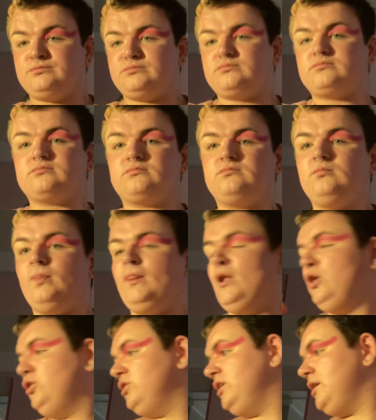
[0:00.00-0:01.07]

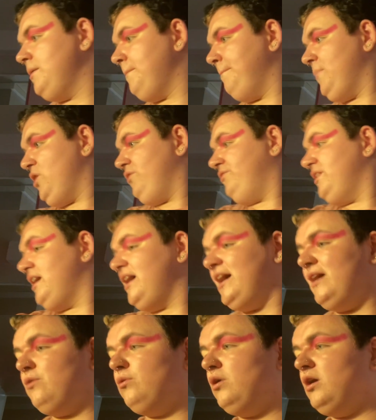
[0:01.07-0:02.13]
I'm going to move that
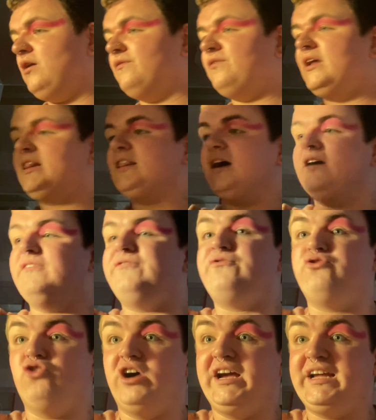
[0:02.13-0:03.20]
out of the
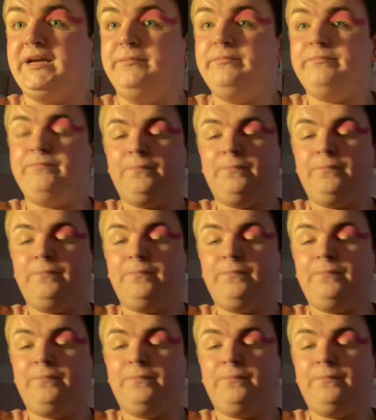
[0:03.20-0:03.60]
frame